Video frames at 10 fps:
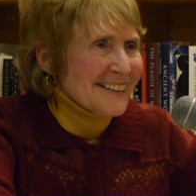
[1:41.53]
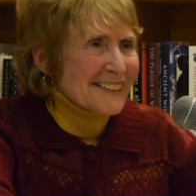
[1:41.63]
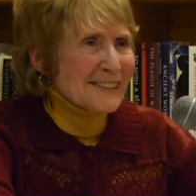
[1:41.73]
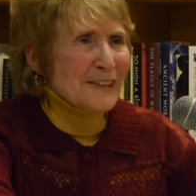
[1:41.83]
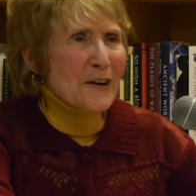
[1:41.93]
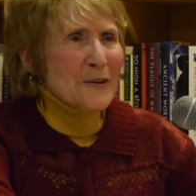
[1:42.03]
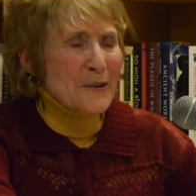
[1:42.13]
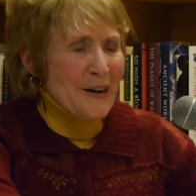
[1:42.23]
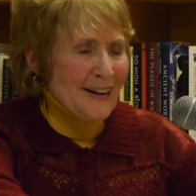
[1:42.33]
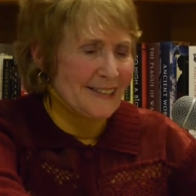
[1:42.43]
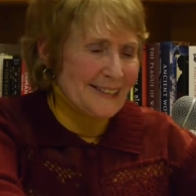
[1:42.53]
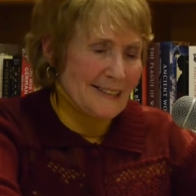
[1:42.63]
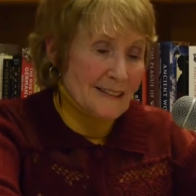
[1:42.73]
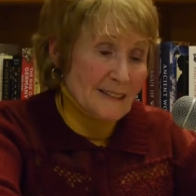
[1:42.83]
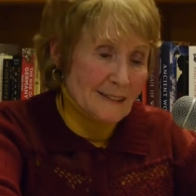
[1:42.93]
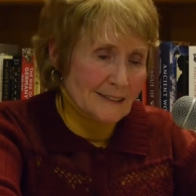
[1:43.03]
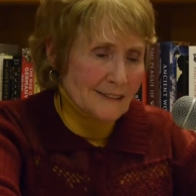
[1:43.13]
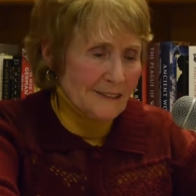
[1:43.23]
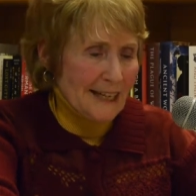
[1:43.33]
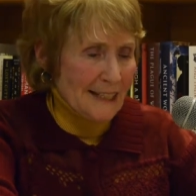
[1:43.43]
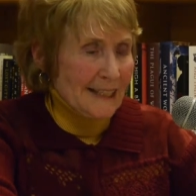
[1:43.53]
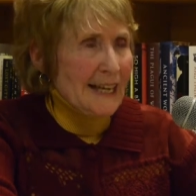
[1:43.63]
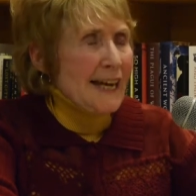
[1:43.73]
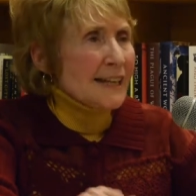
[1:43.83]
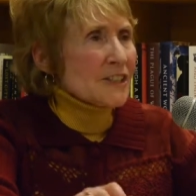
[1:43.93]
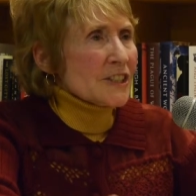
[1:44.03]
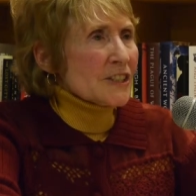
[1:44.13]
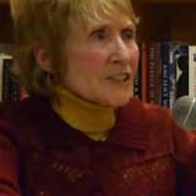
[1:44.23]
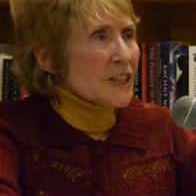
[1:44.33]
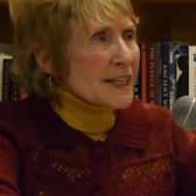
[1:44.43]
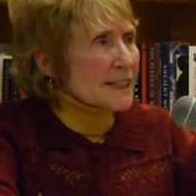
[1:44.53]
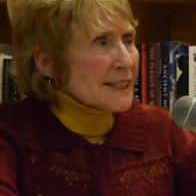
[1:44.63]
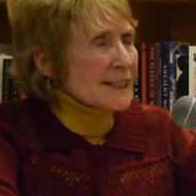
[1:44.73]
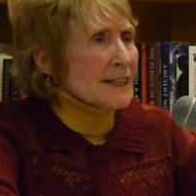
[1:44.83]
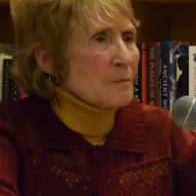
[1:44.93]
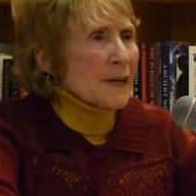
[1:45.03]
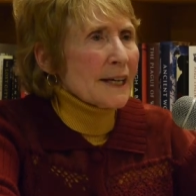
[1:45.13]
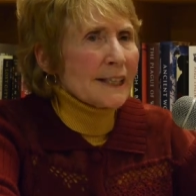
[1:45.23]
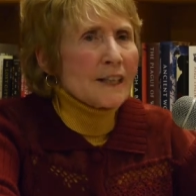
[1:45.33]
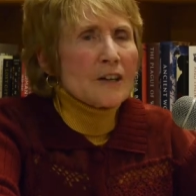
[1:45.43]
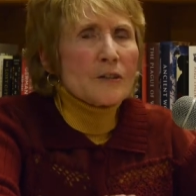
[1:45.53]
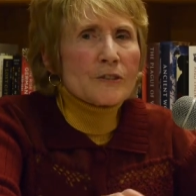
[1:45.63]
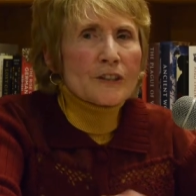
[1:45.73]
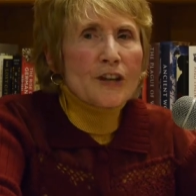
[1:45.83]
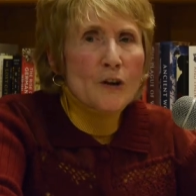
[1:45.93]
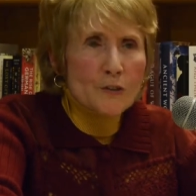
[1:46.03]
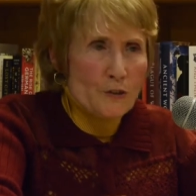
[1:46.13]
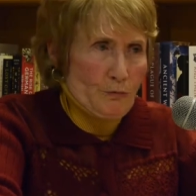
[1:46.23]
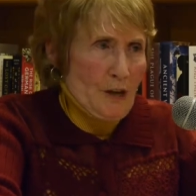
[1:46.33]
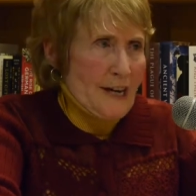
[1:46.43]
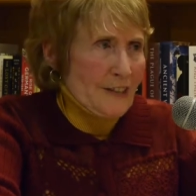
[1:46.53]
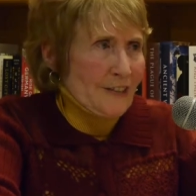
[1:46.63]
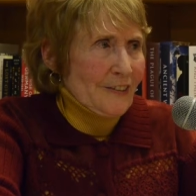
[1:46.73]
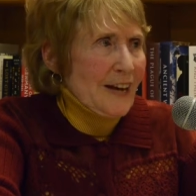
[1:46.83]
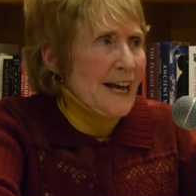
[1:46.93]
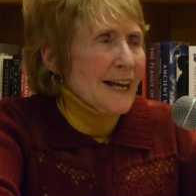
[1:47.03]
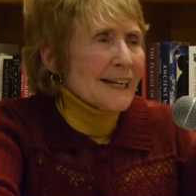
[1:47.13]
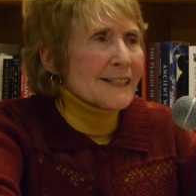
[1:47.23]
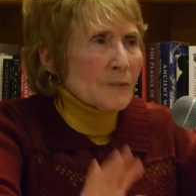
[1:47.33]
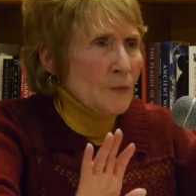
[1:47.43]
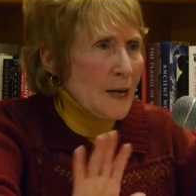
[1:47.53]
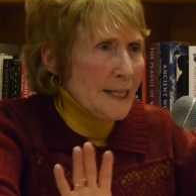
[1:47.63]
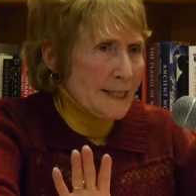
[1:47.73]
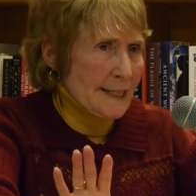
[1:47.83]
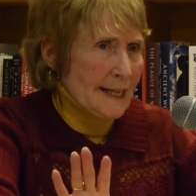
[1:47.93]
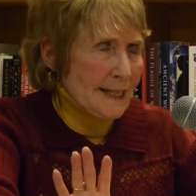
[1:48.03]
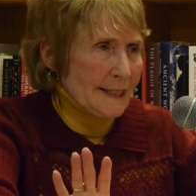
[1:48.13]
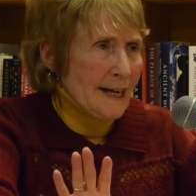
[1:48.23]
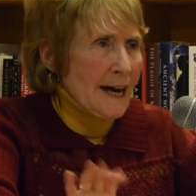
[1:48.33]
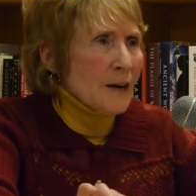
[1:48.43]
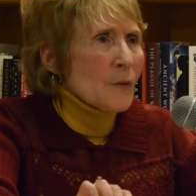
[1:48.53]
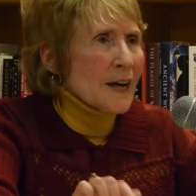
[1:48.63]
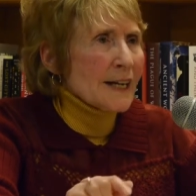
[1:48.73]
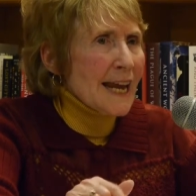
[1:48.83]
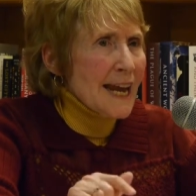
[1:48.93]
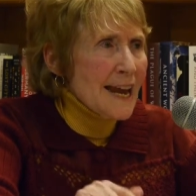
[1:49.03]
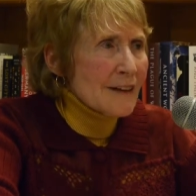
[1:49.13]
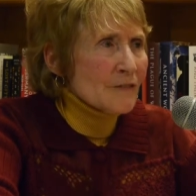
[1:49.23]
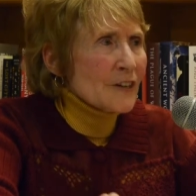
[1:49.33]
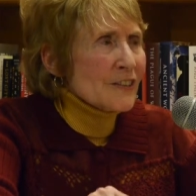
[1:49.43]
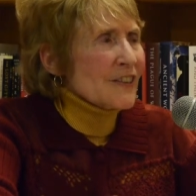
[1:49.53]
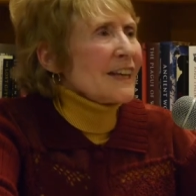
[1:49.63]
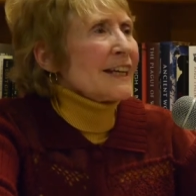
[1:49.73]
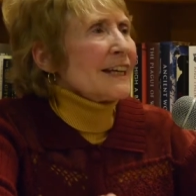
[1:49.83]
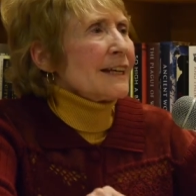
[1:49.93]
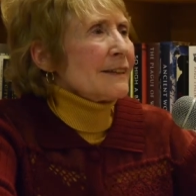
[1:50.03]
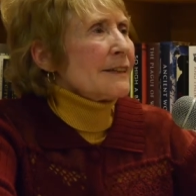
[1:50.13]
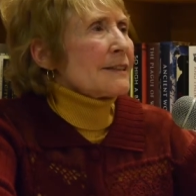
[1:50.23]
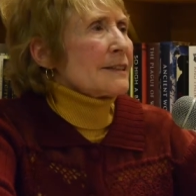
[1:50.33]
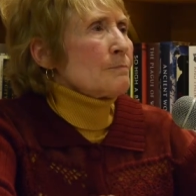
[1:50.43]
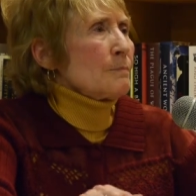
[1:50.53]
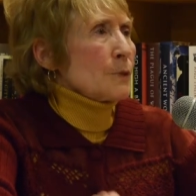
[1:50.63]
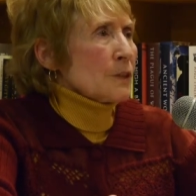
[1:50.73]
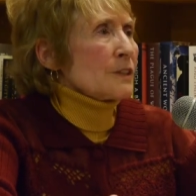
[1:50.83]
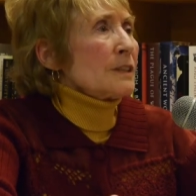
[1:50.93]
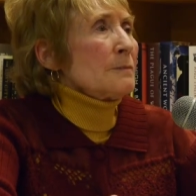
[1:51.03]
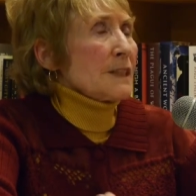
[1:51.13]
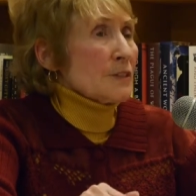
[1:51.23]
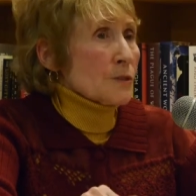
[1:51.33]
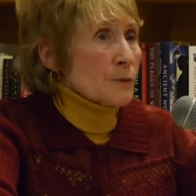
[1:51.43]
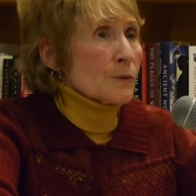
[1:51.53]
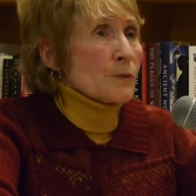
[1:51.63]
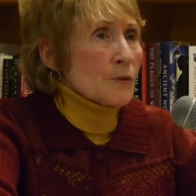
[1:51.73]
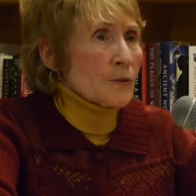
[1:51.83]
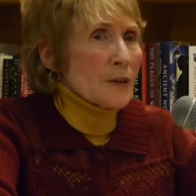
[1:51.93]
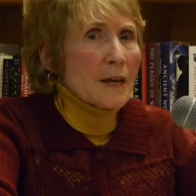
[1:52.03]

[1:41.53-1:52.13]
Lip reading: So I said, oh, great. And she suggested somebody who's a ghost writer. And I said, wait a second. I want everything in this book to be the truth.